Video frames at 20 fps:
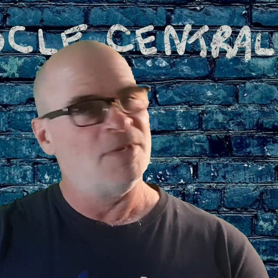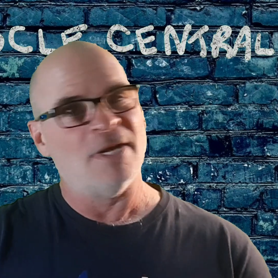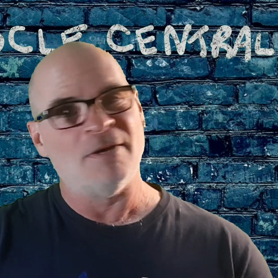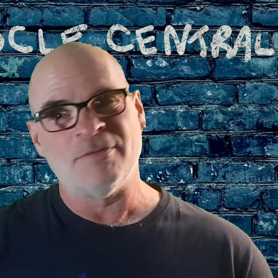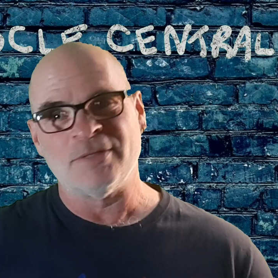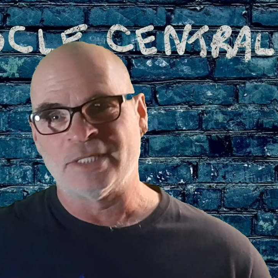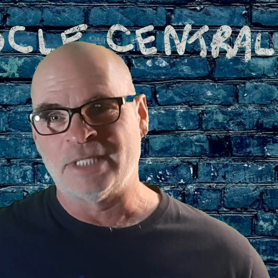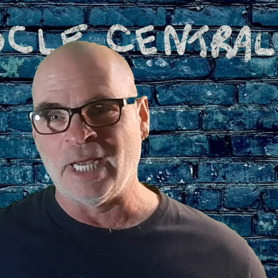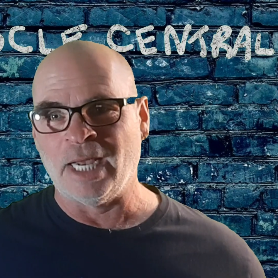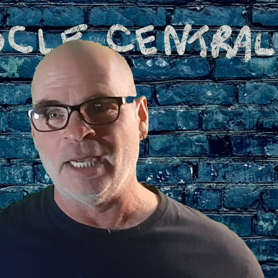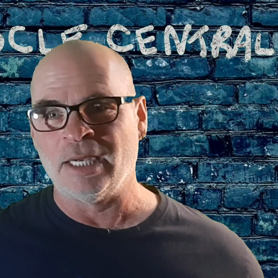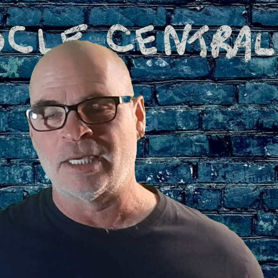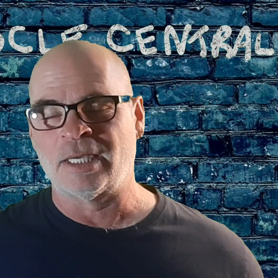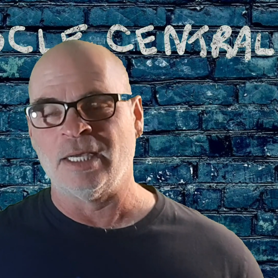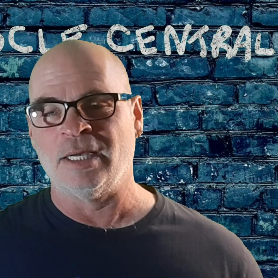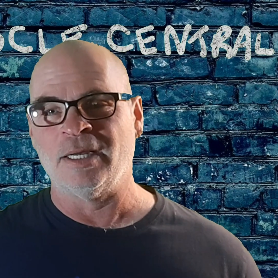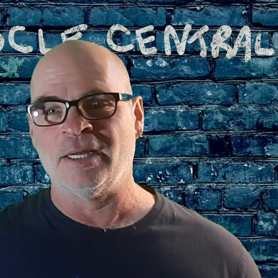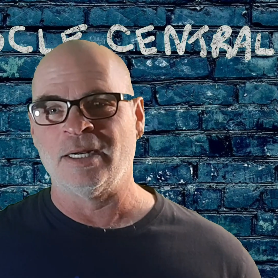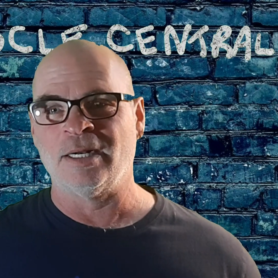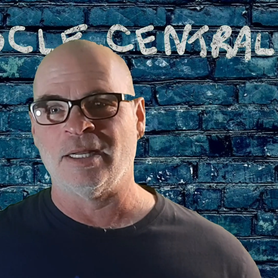never
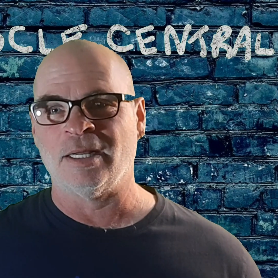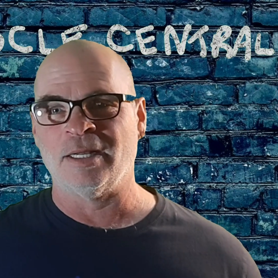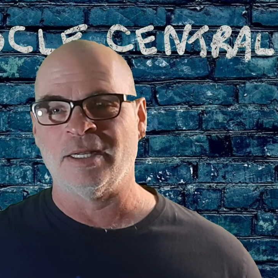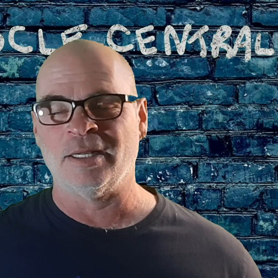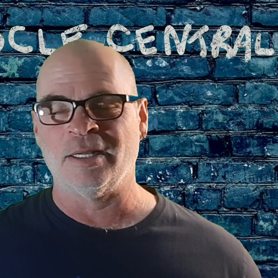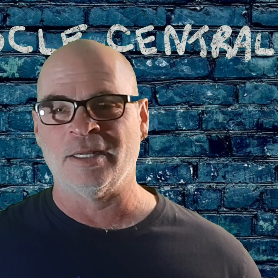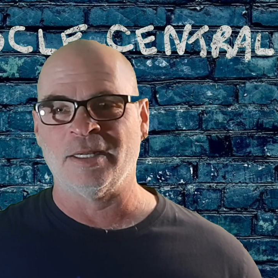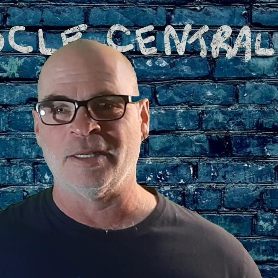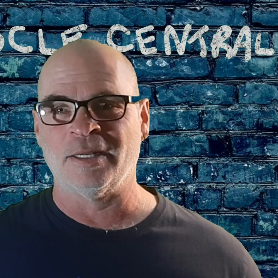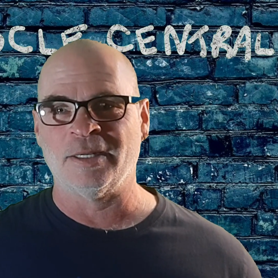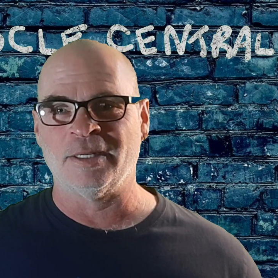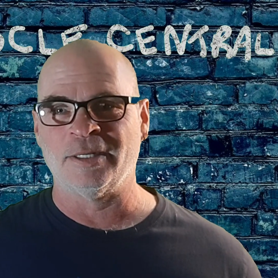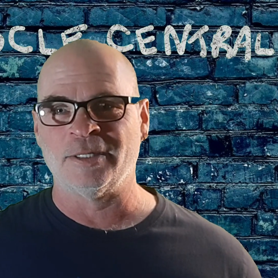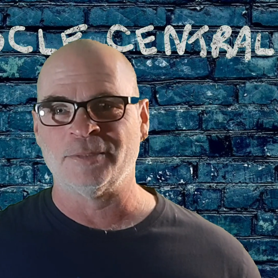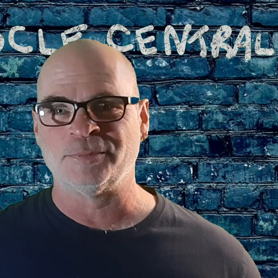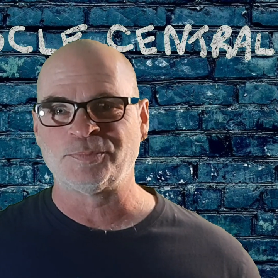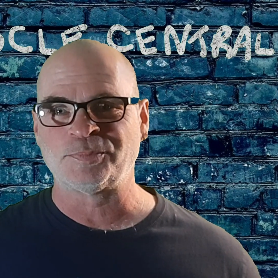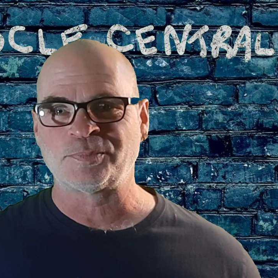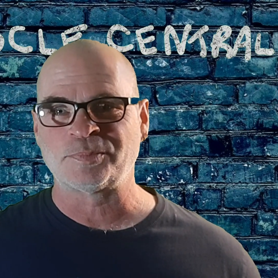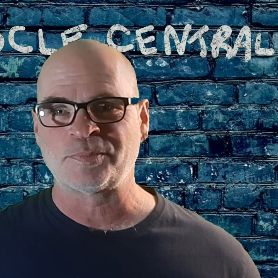taken
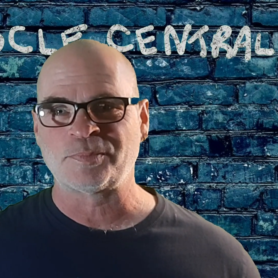a